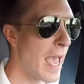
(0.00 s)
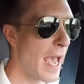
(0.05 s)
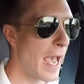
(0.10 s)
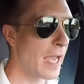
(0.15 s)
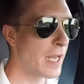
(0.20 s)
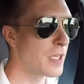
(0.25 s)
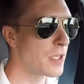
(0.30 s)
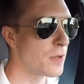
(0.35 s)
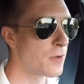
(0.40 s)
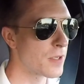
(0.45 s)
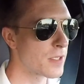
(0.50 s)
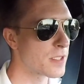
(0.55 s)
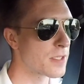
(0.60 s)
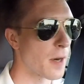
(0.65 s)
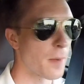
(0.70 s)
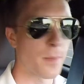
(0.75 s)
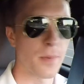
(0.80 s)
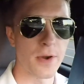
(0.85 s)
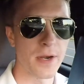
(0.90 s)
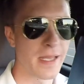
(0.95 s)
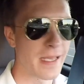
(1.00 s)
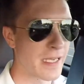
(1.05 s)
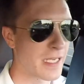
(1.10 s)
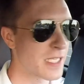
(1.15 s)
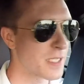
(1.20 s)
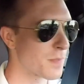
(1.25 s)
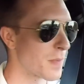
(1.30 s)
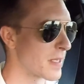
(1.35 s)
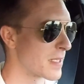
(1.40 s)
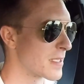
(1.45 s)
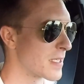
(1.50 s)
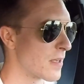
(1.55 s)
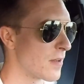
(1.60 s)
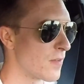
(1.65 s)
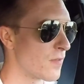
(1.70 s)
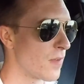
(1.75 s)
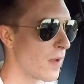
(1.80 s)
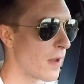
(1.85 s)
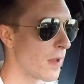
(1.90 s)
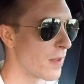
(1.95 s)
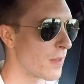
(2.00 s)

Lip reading: Head units are pretty expensive.